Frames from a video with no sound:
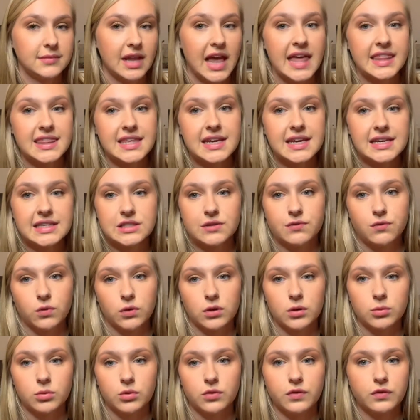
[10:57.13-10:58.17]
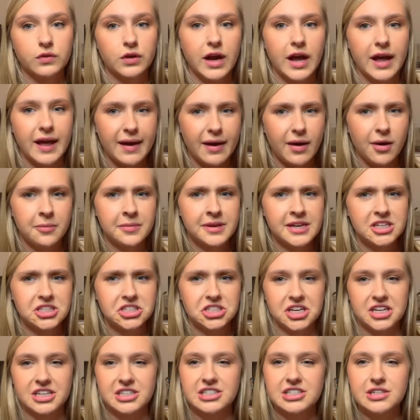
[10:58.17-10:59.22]
I think it's affordable for how many
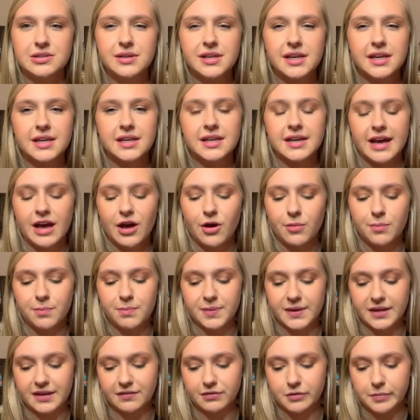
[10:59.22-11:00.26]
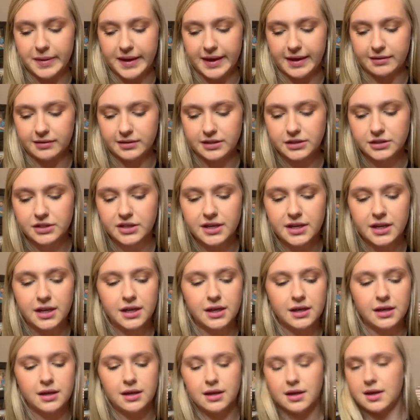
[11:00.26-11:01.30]
shades you get and how big of a palette you're
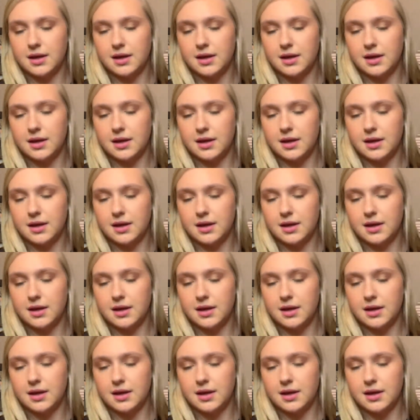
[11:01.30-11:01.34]
getting.